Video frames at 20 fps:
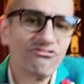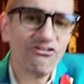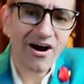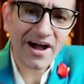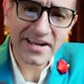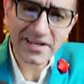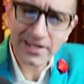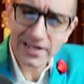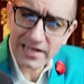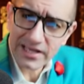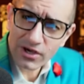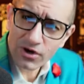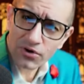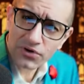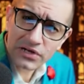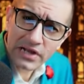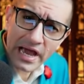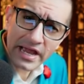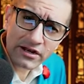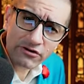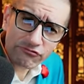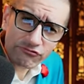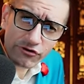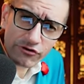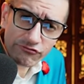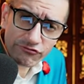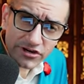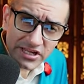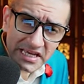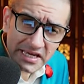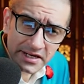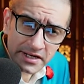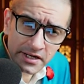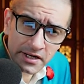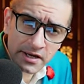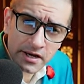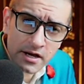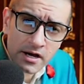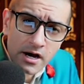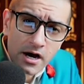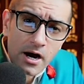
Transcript: Finally on line 15,